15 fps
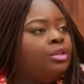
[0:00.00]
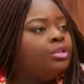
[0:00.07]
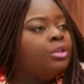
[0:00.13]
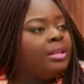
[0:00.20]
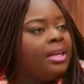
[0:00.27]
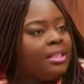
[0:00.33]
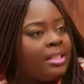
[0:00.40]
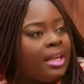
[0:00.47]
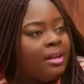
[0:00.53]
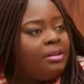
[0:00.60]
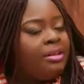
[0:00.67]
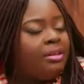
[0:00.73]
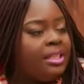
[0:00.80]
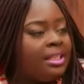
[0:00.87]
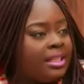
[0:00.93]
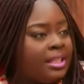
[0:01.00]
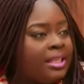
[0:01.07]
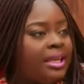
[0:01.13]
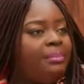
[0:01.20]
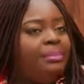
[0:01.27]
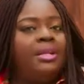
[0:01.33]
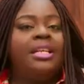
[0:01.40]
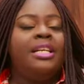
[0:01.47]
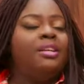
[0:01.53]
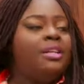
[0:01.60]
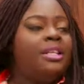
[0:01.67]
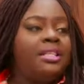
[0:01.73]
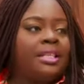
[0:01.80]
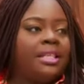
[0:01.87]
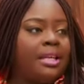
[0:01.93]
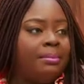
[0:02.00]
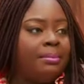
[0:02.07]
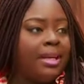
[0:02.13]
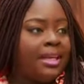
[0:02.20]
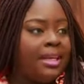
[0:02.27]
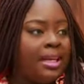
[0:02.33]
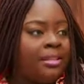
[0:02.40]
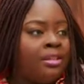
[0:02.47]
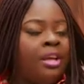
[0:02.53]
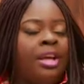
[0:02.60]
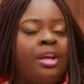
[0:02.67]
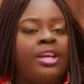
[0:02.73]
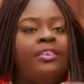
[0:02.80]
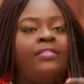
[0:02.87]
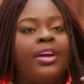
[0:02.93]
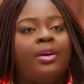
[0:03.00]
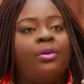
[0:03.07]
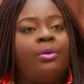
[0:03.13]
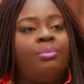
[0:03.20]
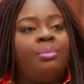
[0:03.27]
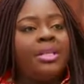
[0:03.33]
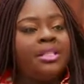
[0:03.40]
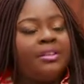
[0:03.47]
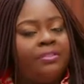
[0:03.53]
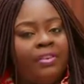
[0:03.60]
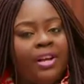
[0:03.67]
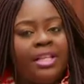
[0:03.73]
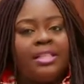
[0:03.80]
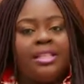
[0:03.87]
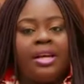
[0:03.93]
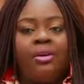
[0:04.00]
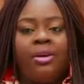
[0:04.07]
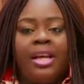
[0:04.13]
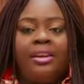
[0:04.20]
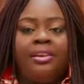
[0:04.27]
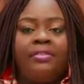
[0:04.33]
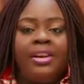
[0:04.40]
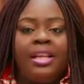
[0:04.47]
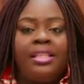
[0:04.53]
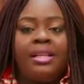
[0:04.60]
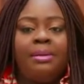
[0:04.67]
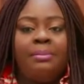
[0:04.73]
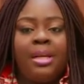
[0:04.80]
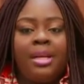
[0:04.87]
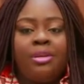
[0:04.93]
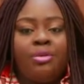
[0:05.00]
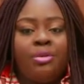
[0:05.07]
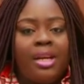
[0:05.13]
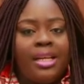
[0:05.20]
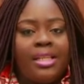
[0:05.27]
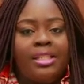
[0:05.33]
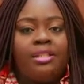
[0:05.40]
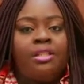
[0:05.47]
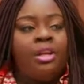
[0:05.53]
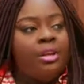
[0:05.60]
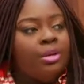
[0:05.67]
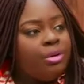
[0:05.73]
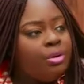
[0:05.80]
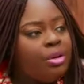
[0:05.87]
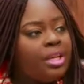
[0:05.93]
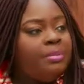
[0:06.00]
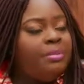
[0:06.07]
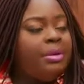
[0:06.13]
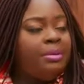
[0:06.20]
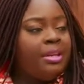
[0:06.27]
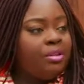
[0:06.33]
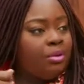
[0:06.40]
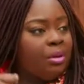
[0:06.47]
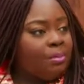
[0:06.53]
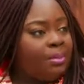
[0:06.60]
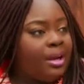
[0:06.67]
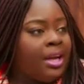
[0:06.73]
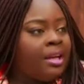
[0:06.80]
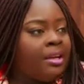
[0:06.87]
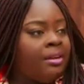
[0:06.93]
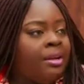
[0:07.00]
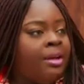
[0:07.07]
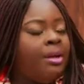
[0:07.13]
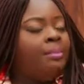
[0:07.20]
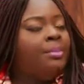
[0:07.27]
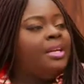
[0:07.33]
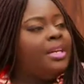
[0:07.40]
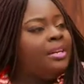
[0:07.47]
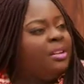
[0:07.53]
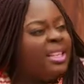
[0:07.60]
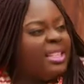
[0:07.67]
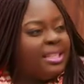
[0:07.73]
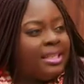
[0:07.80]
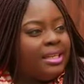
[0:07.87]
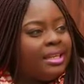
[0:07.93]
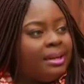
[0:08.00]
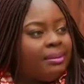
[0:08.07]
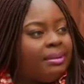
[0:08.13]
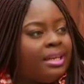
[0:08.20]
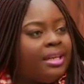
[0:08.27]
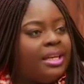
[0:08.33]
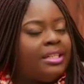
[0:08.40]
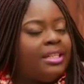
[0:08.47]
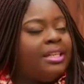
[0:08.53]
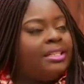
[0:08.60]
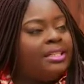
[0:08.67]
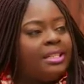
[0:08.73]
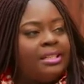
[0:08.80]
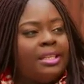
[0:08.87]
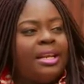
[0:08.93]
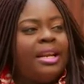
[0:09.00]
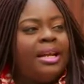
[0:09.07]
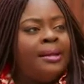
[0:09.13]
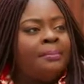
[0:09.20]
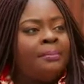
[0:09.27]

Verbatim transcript: So that's how you go to think am, but they need to think am like that. If I go meet influencer, oh yeah, influencer make you do like this, you go give me this one back. But they know they think am like that. They think say na